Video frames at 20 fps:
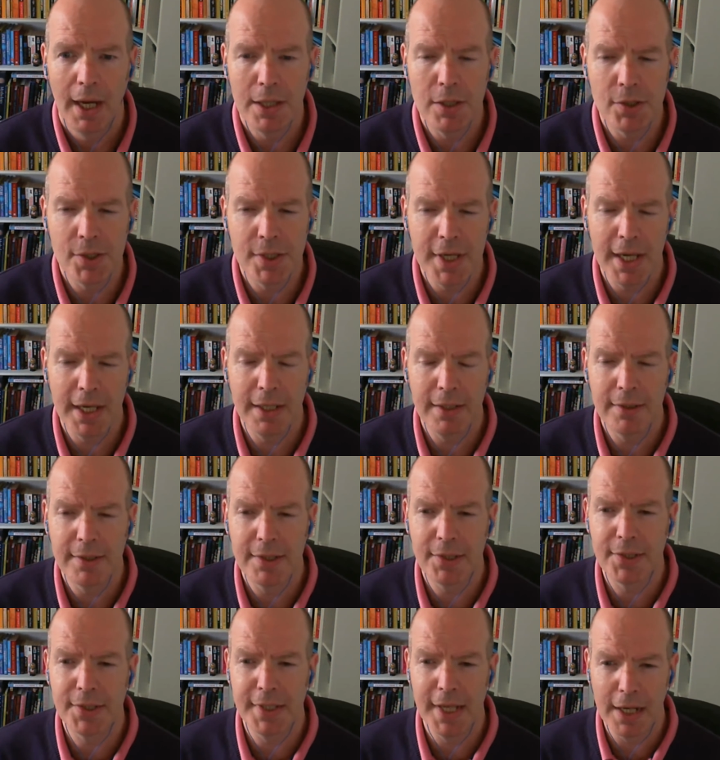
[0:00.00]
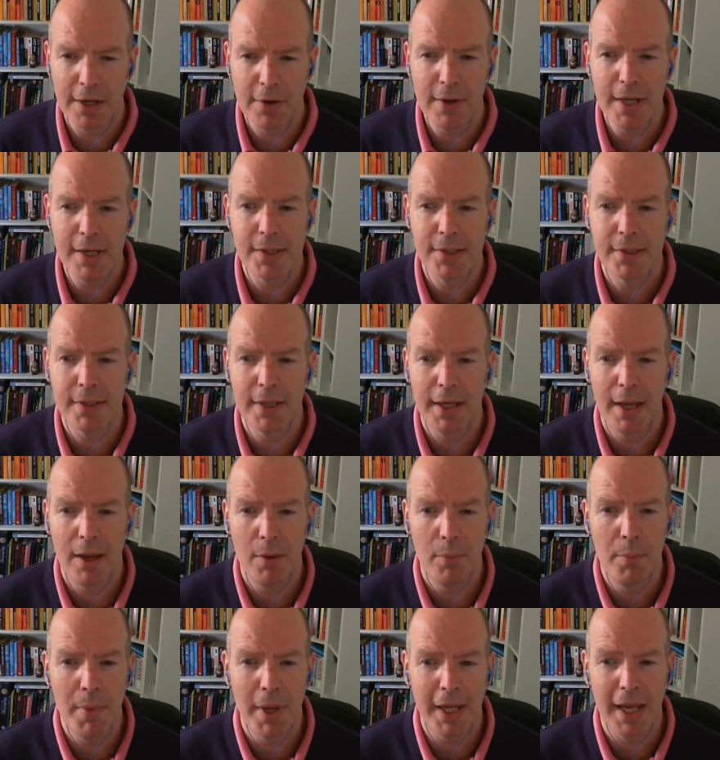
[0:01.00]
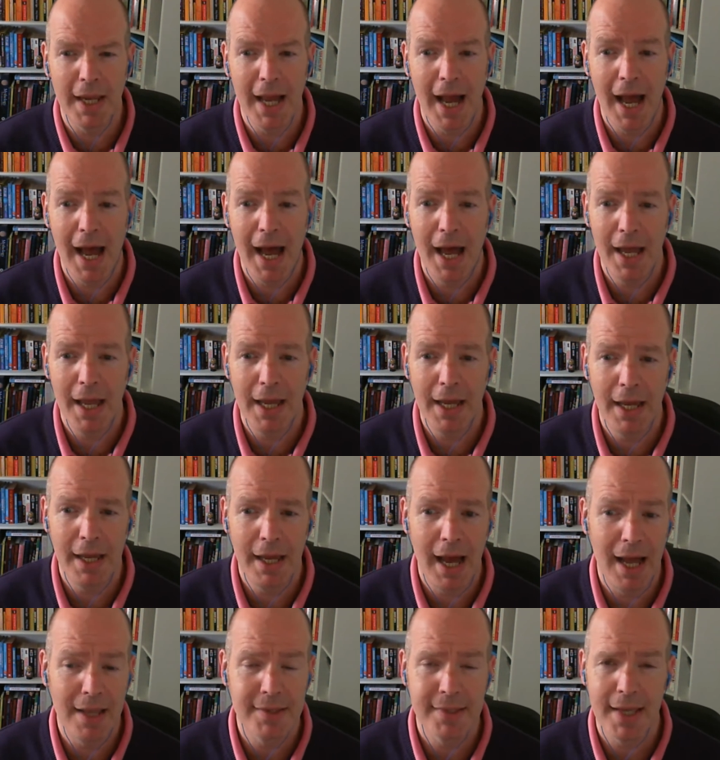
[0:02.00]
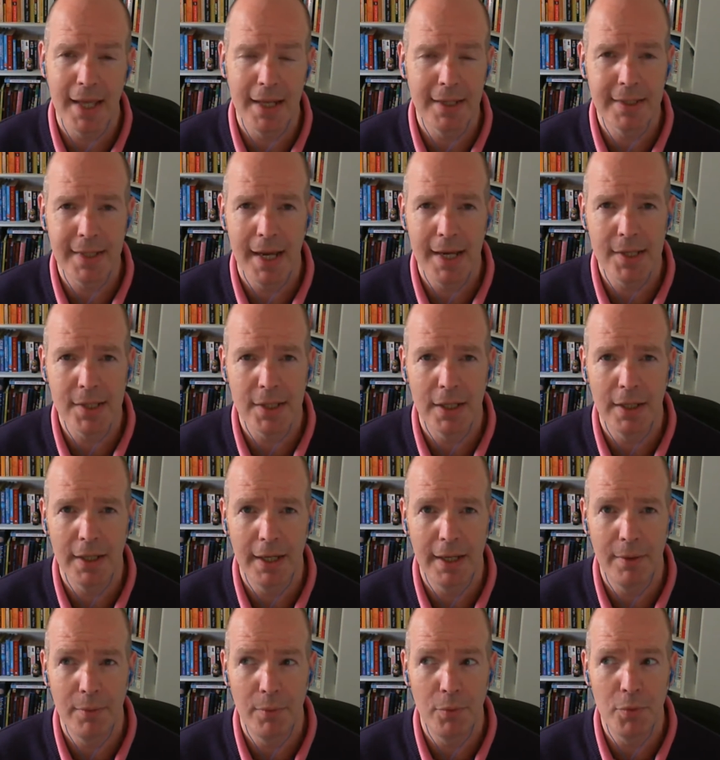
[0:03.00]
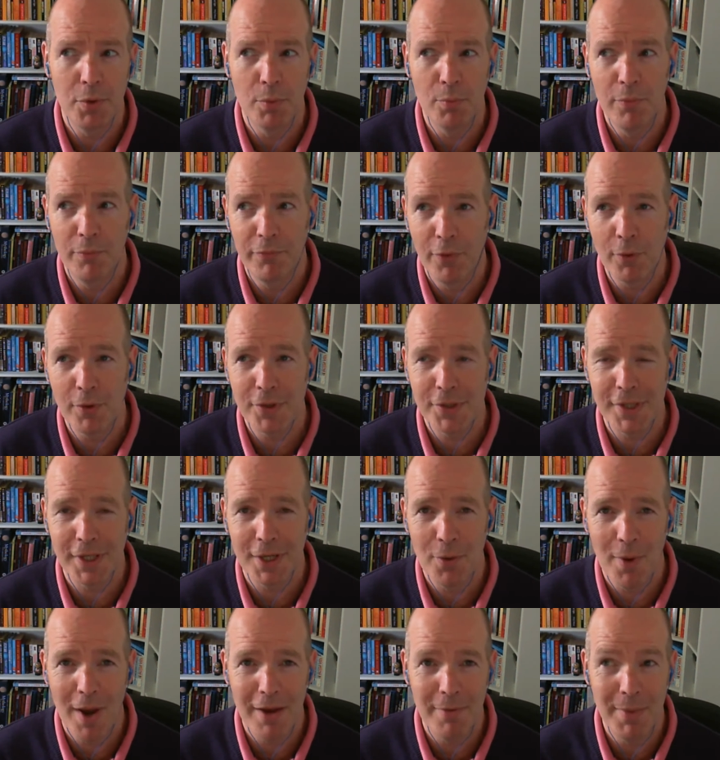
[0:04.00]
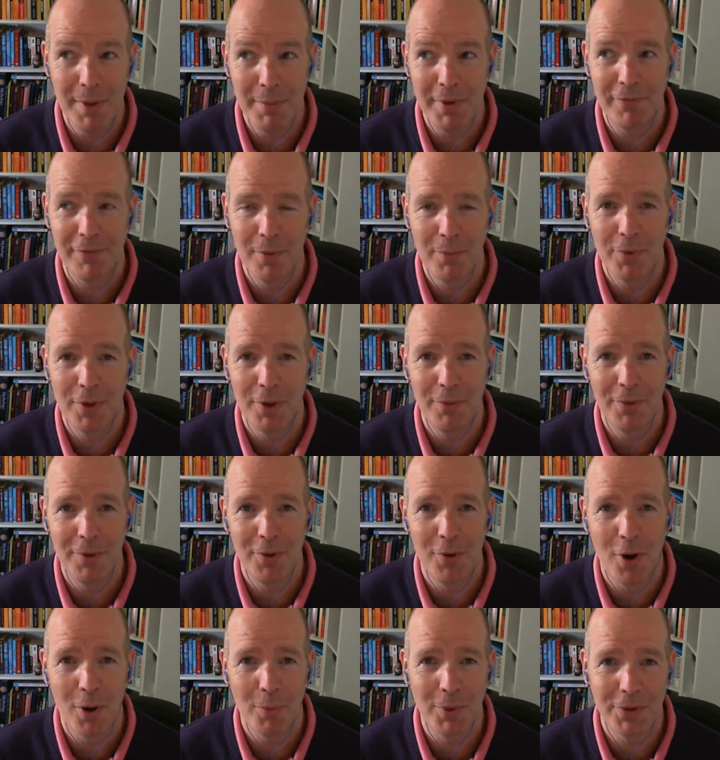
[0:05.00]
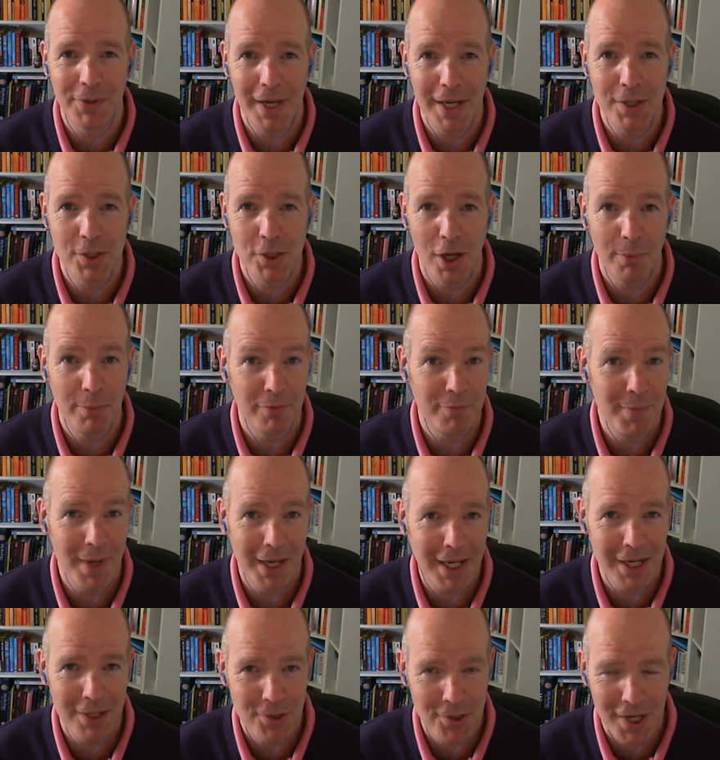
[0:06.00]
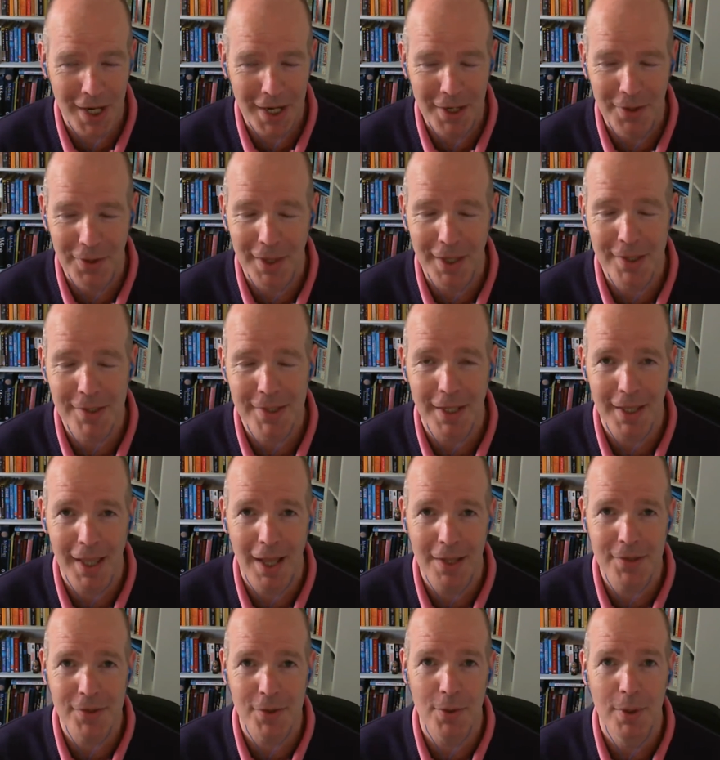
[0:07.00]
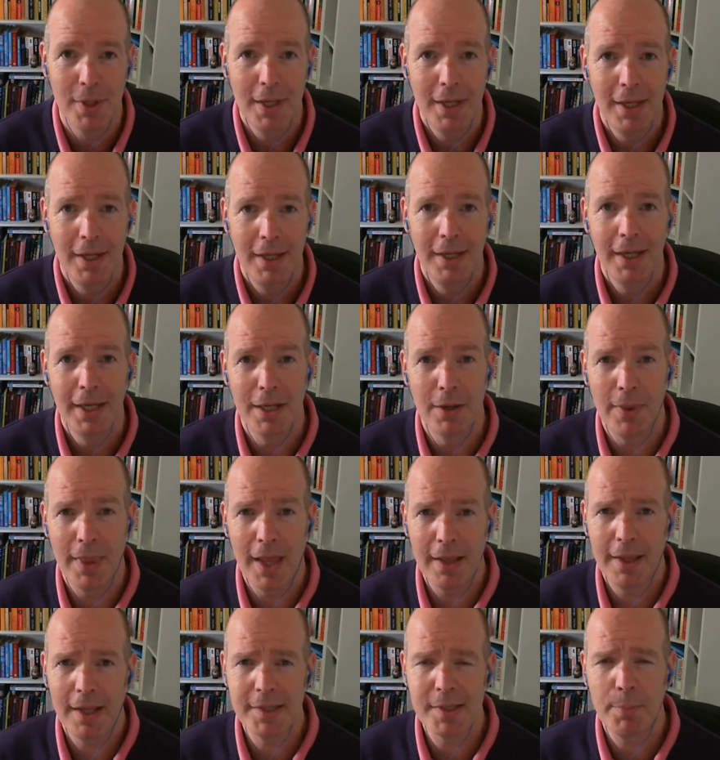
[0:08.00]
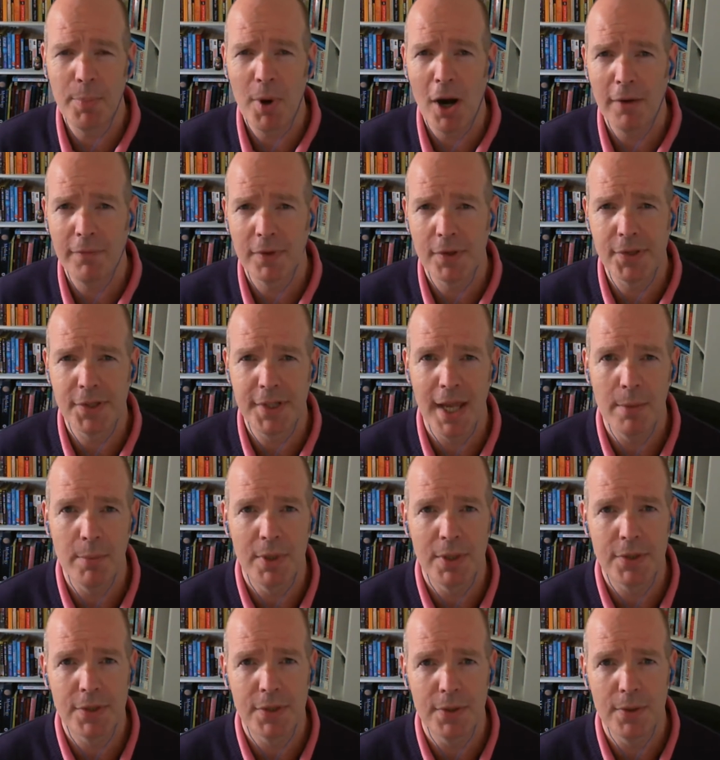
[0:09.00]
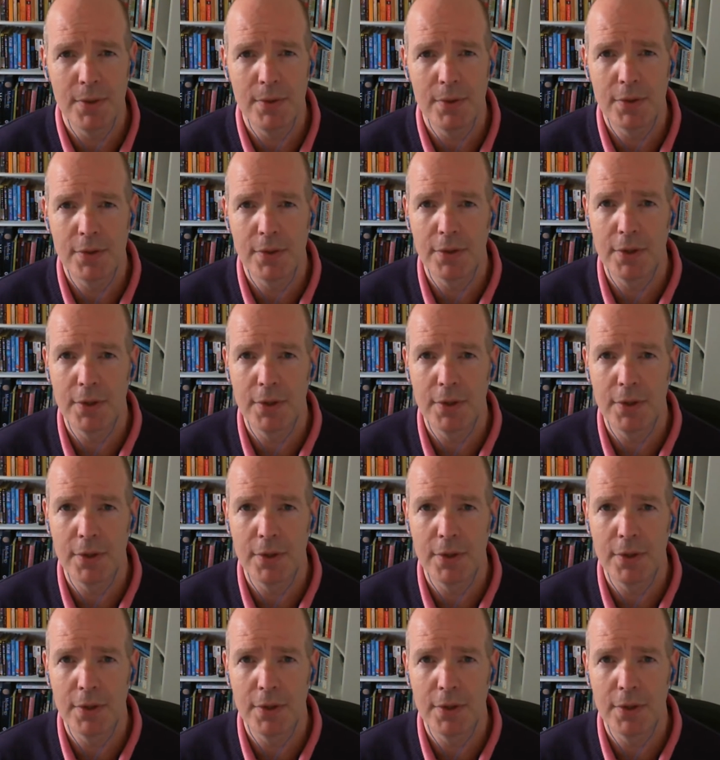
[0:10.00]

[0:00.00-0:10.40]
And you're seeing distilleries making hand sanitizer, you know, focusing away maybe from their normal day job of making gin and things like that. So, you know, that's a powerful statement to